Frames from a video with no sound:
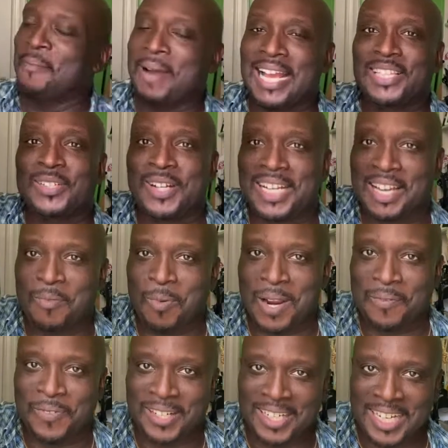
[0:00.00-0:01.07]
might do a
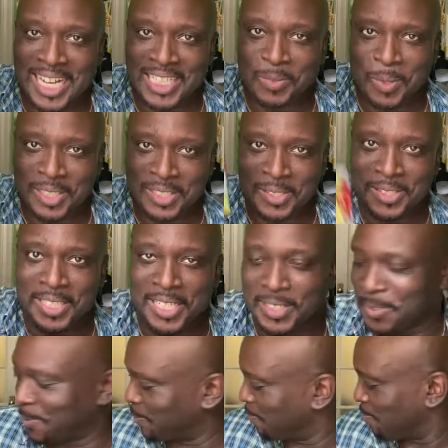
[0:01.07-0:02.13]
giveaway for the next one, so stay
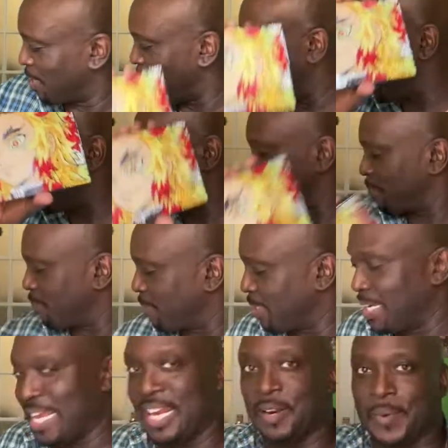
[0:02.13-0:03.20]
tuned. All right.
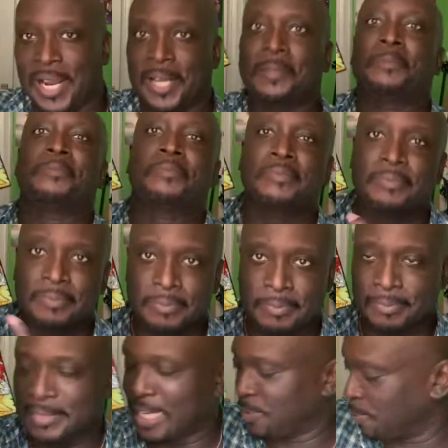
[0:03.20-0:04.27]
Anyway,
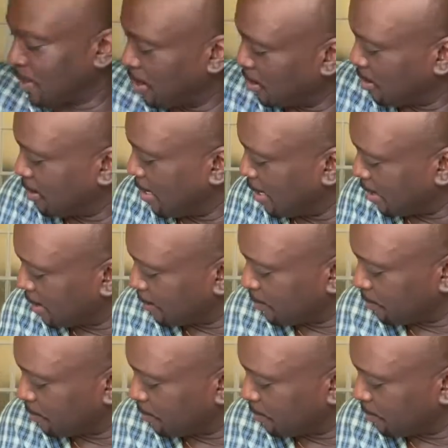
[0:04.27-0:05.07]
that's what it looks like.